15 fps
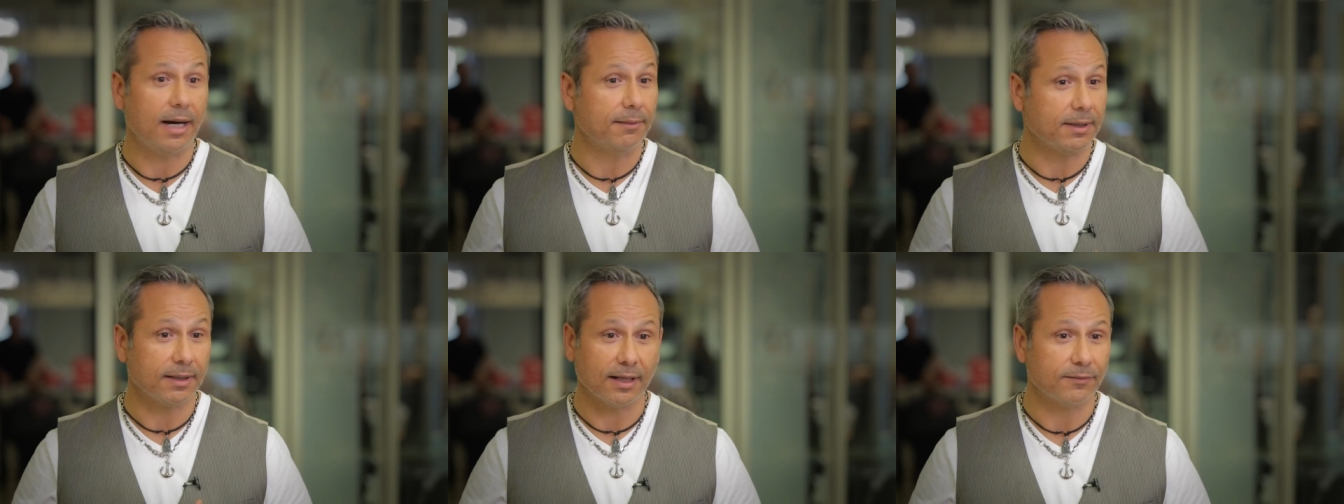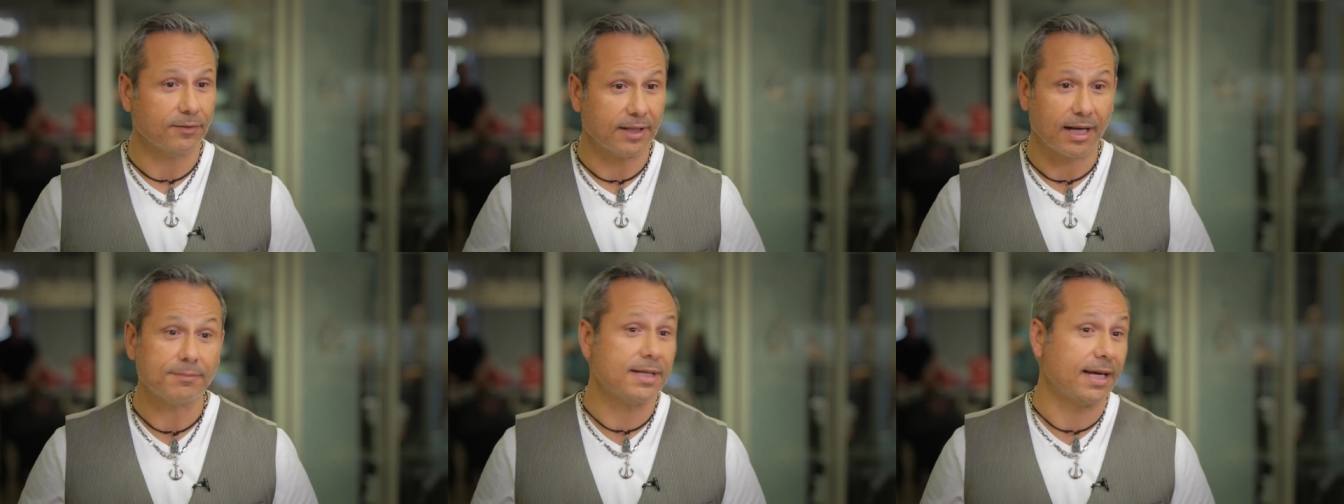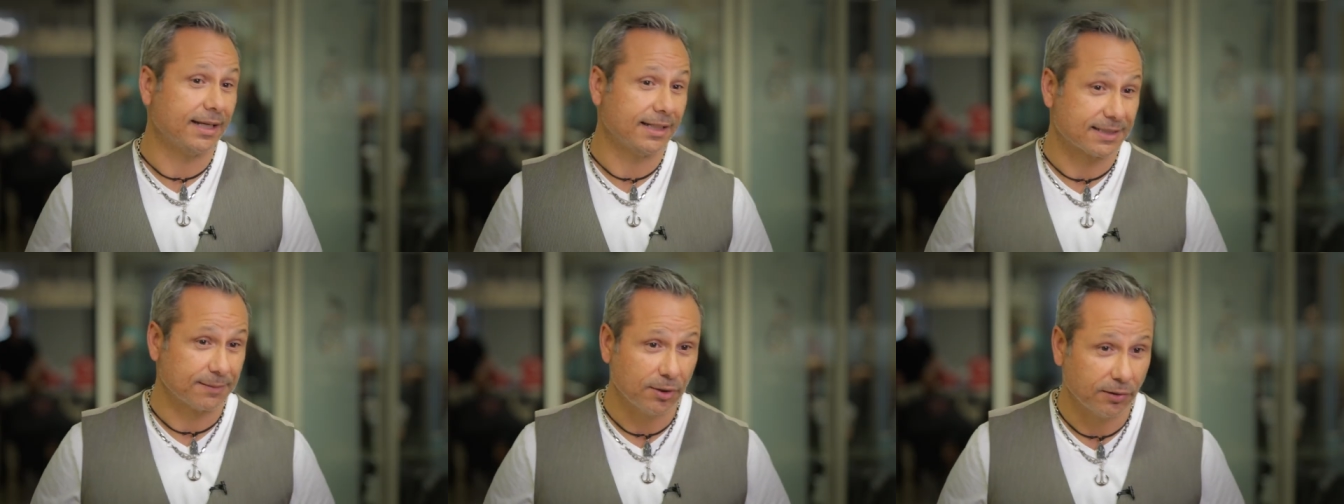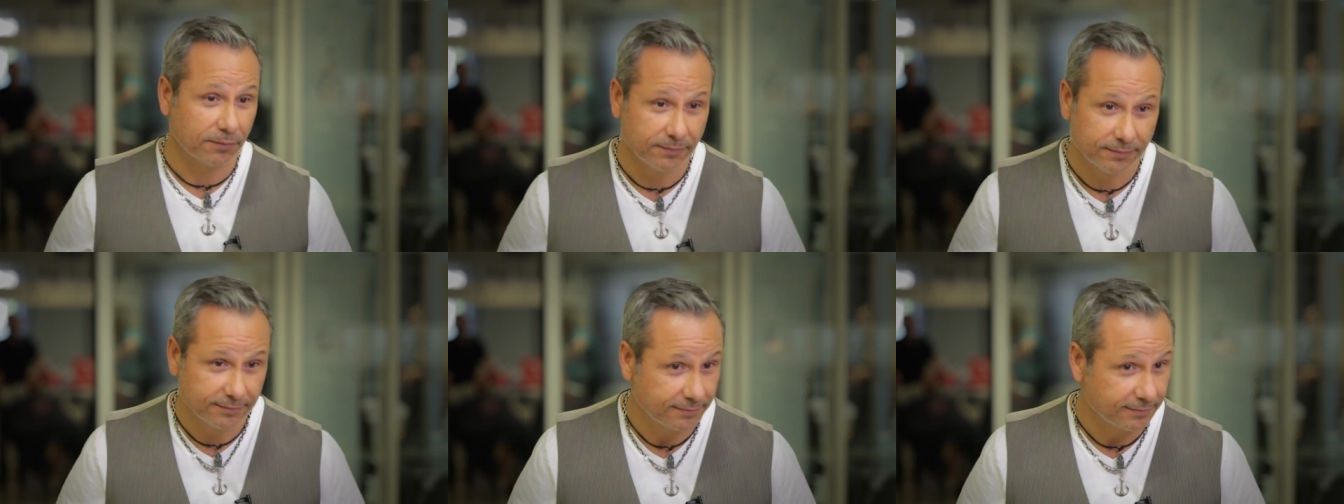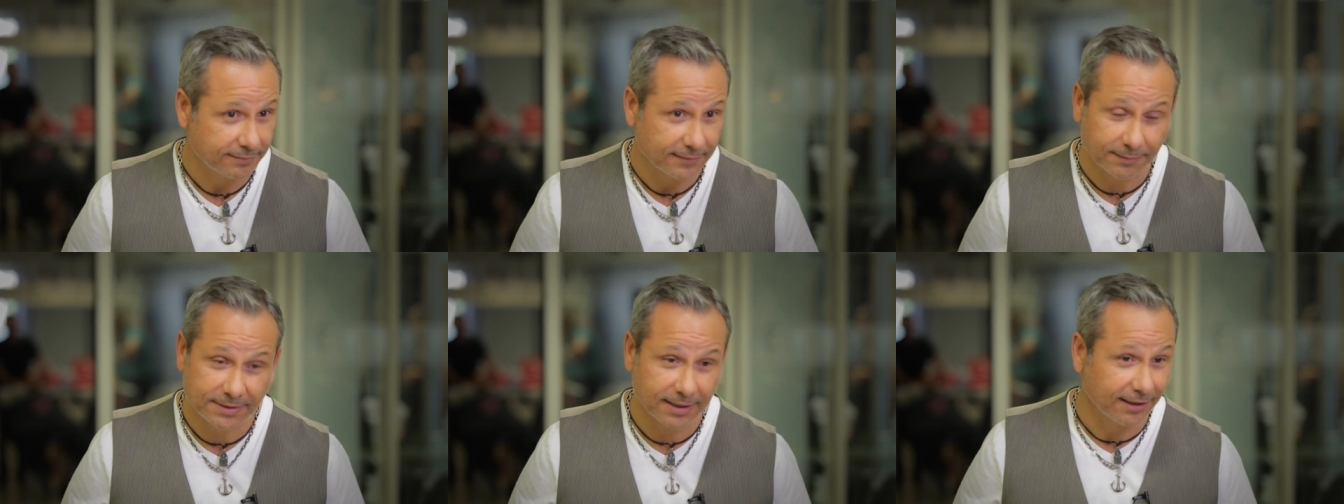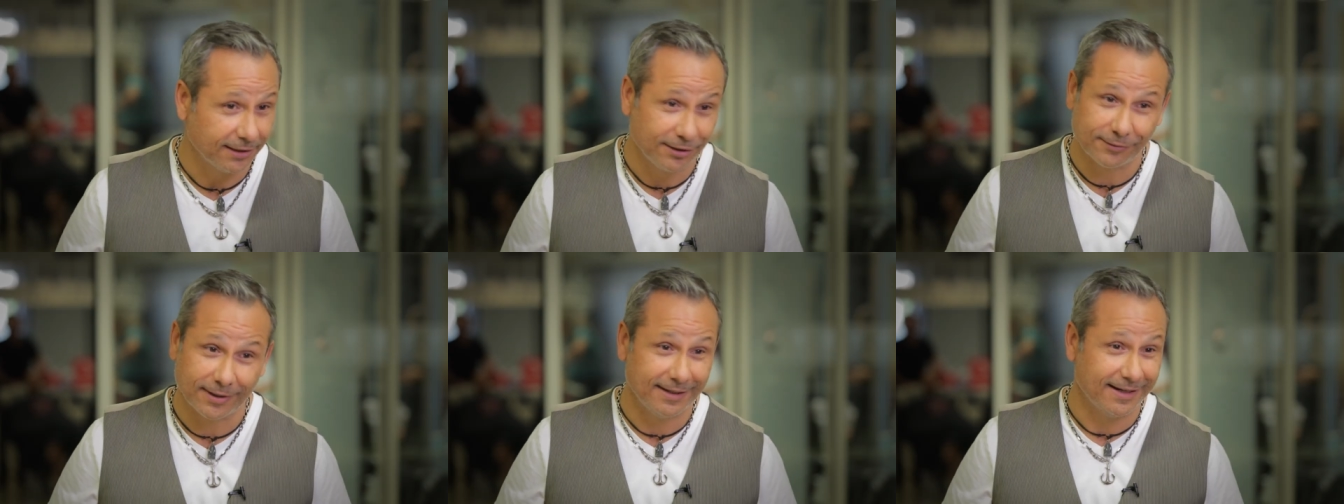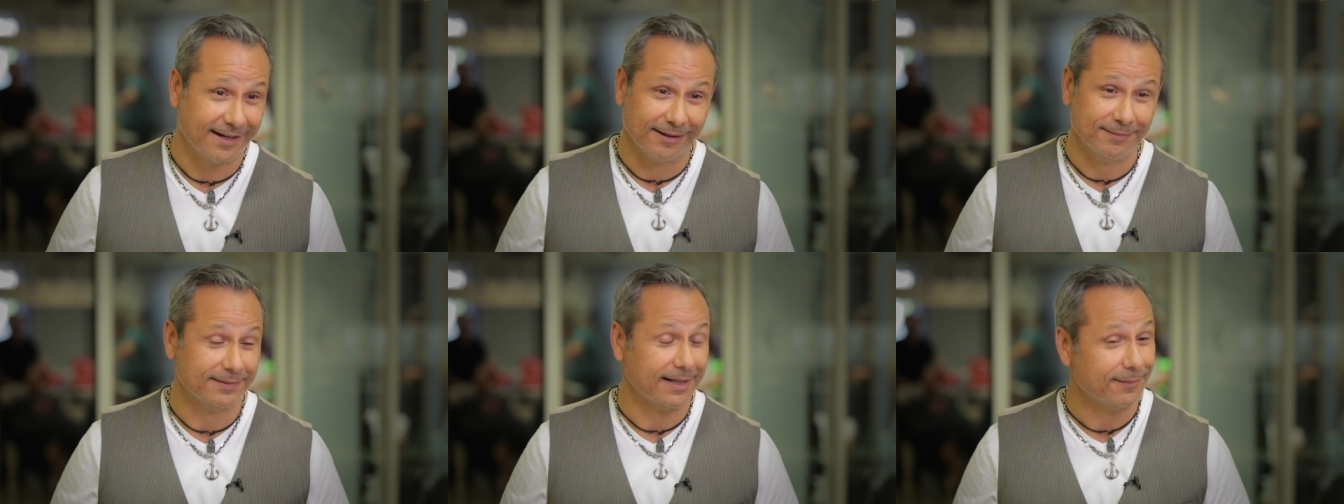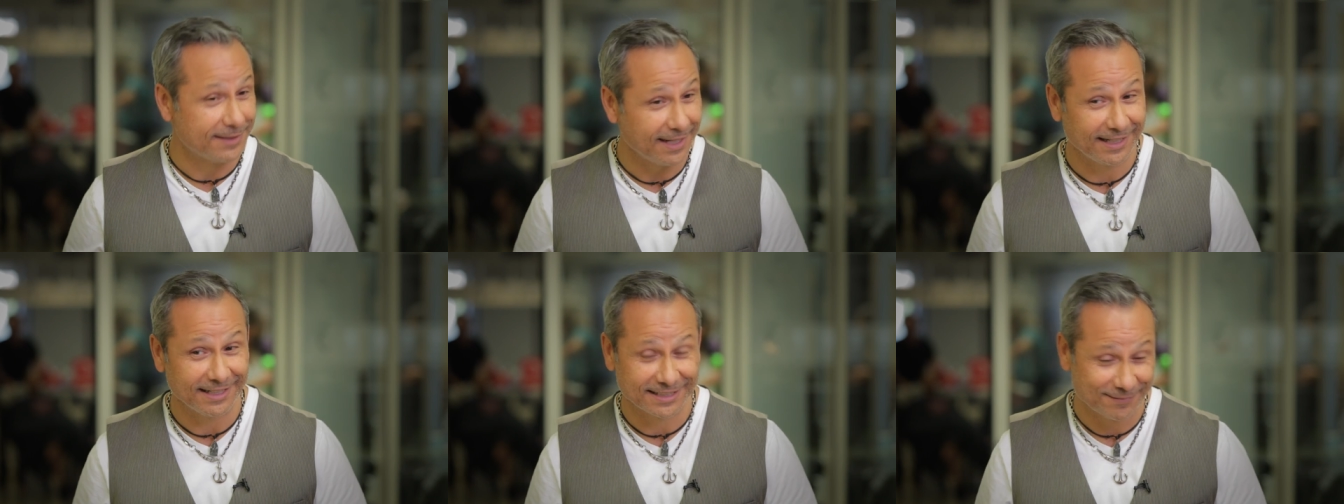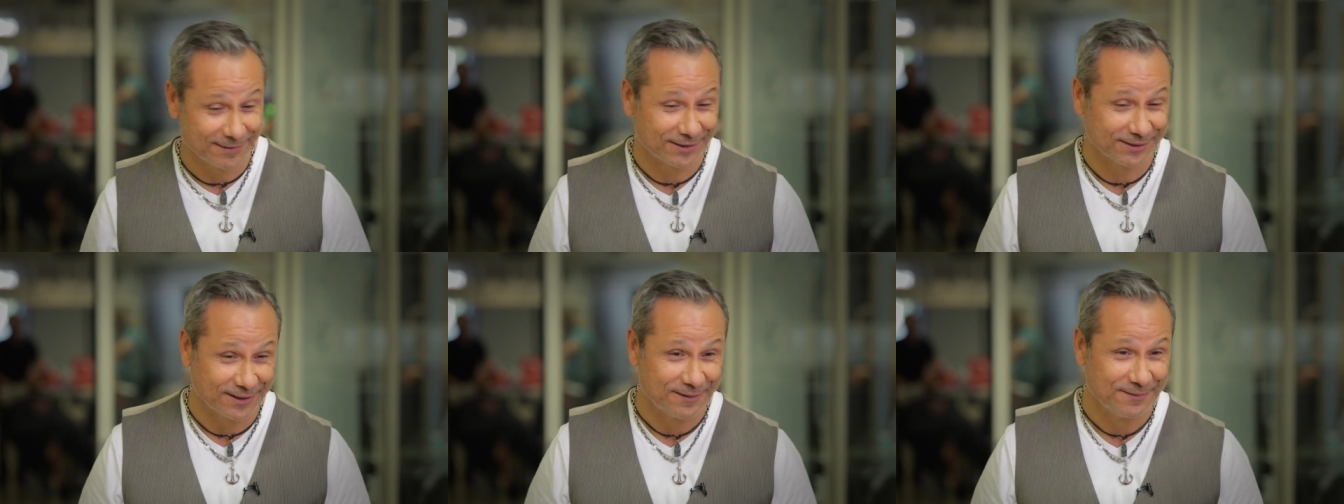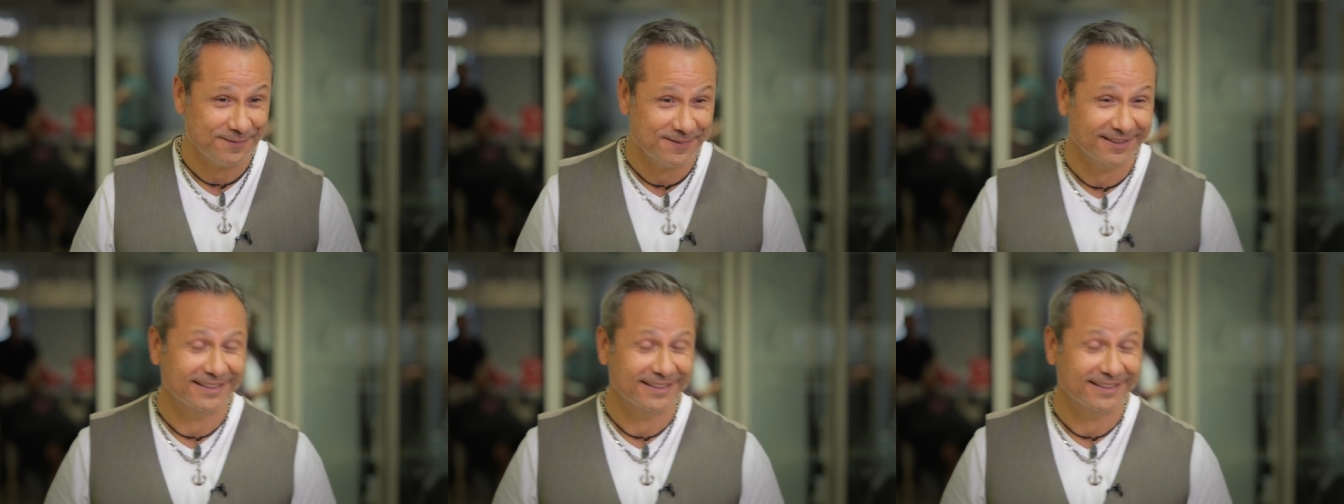I'm in love with it. I'm taking some home. I'm telling you right now, I'm, I'm taking some of those home.